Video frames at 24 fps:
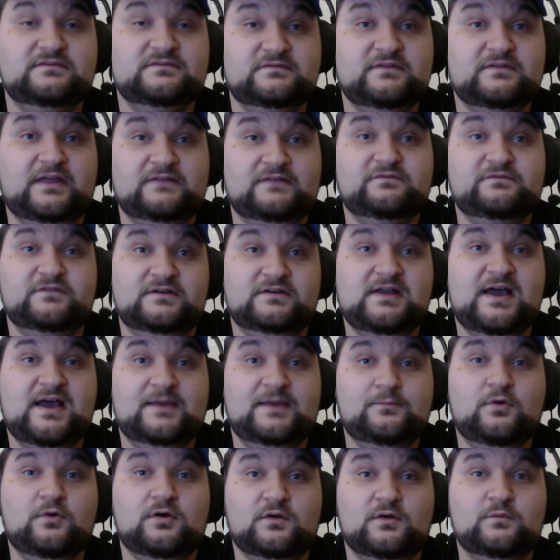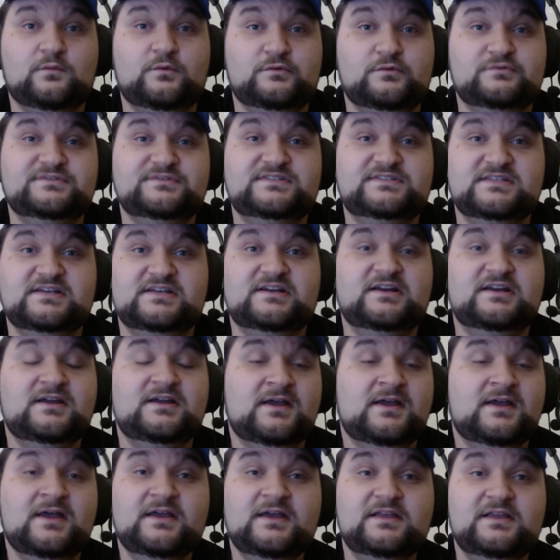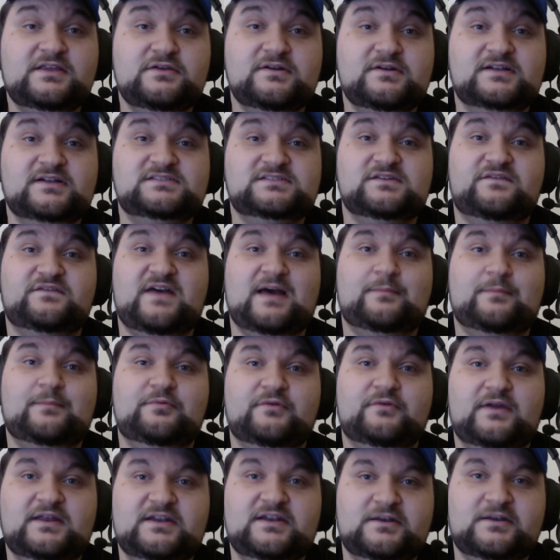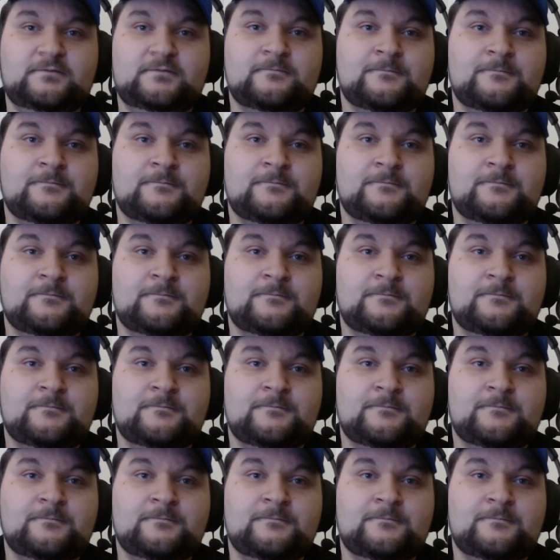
like for 9 mortal wounds here, units evaporated.